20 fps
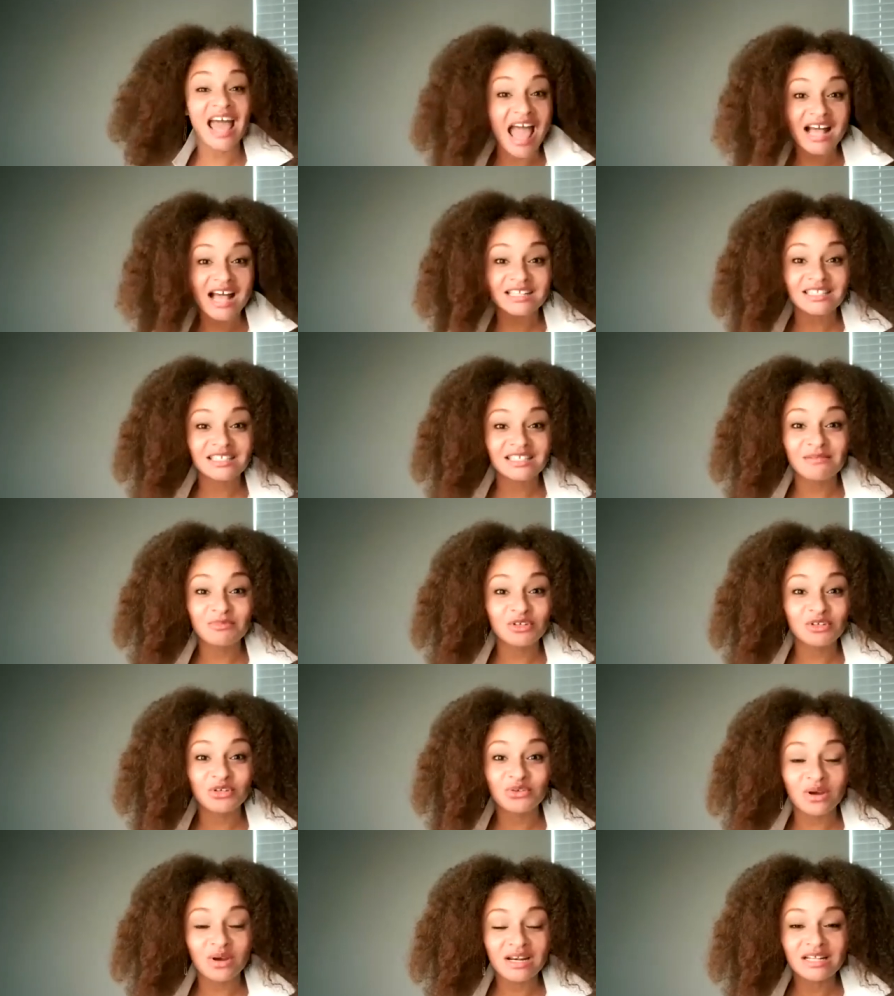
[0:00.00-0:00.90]
I didn't
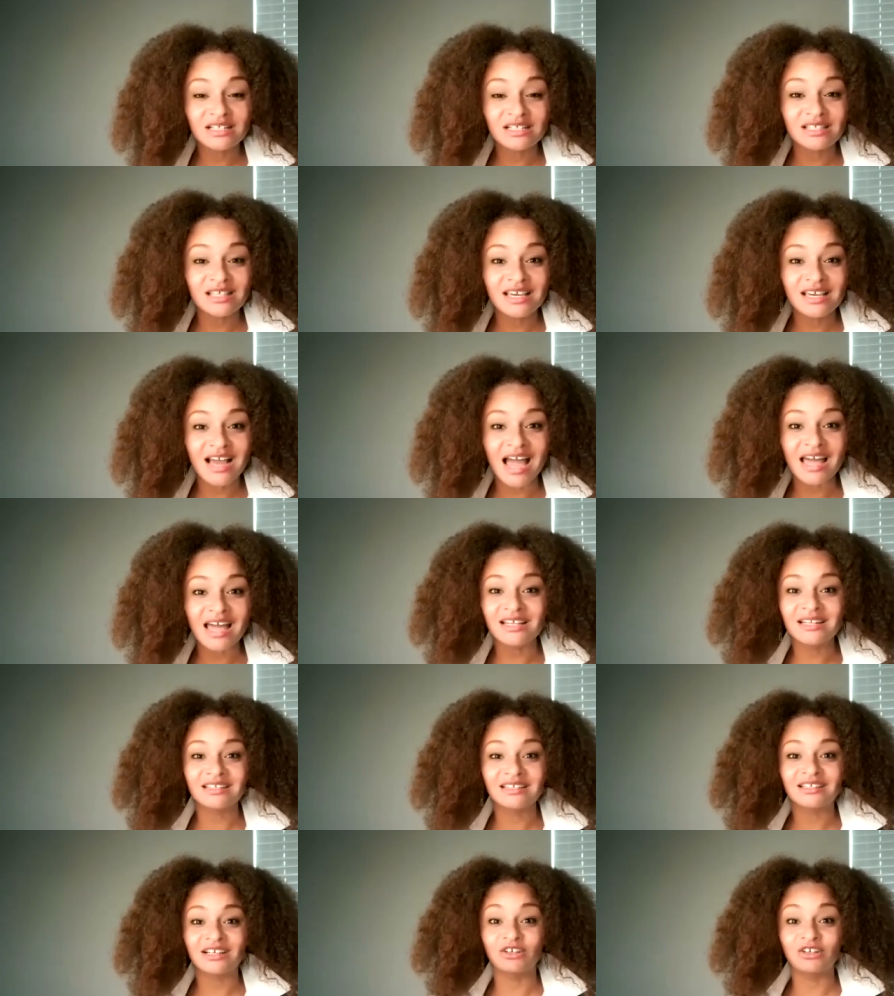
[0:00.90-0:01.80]
ask him to do
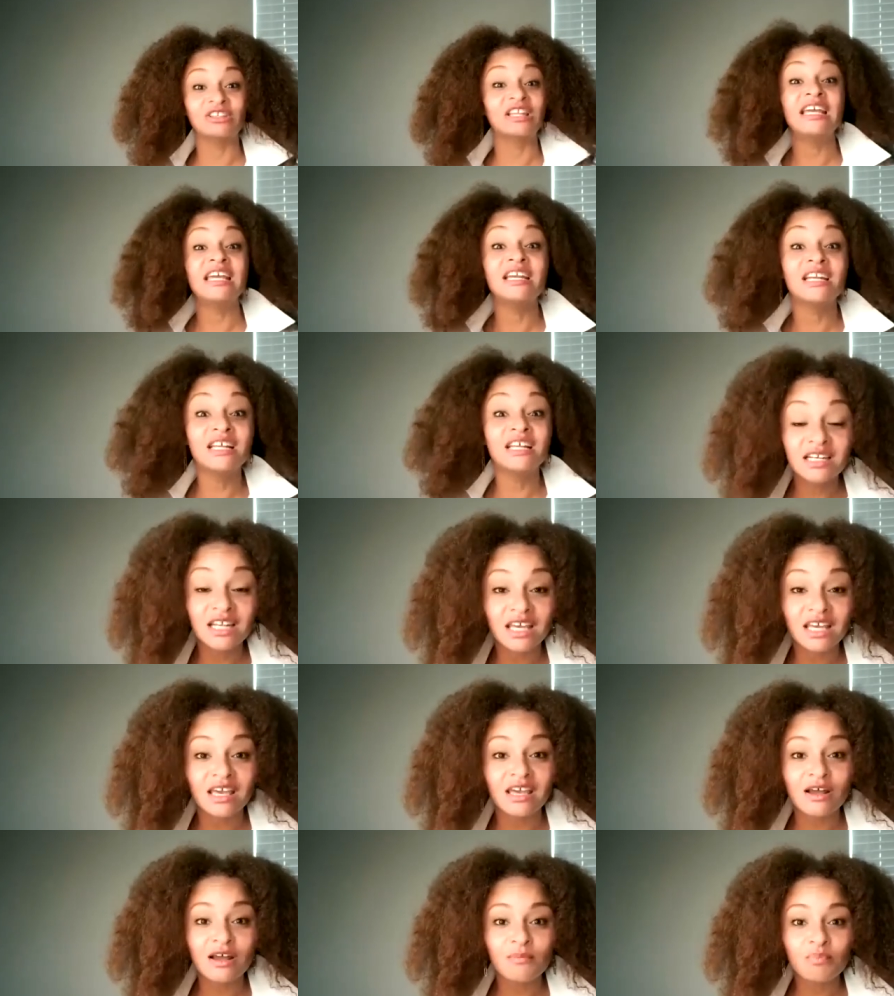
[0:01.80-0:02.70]
anything. I didn't lean
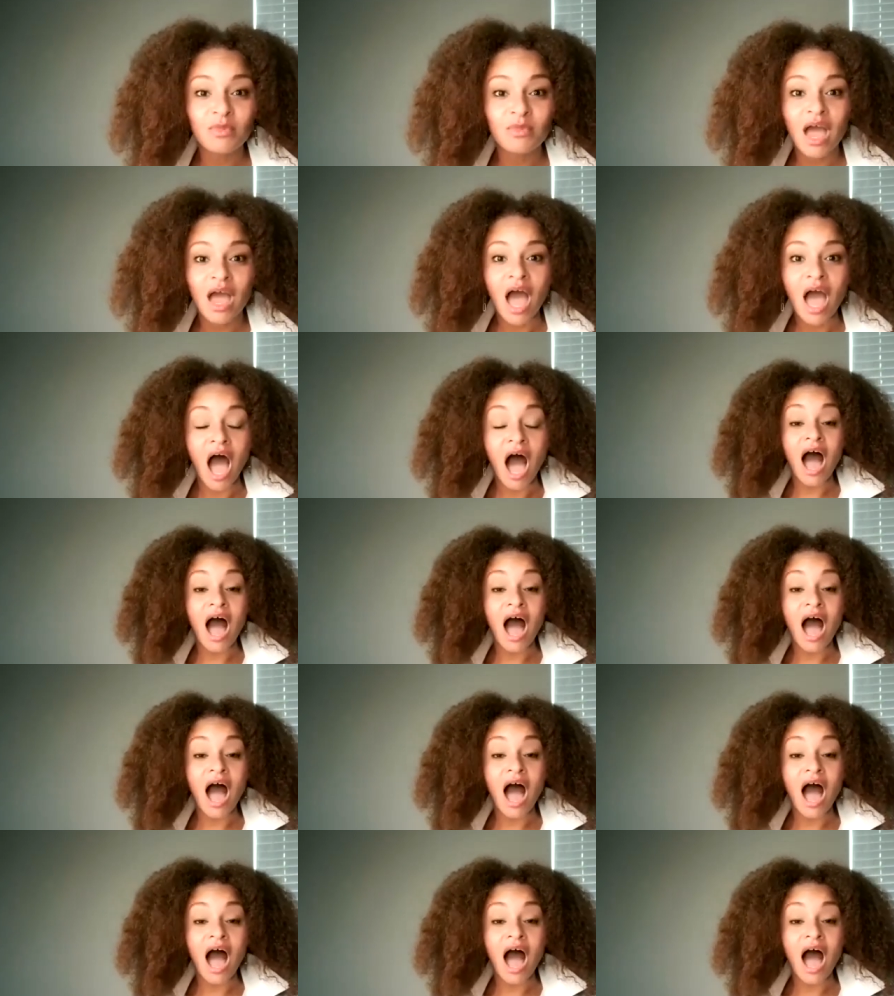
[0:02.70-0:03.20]
into him.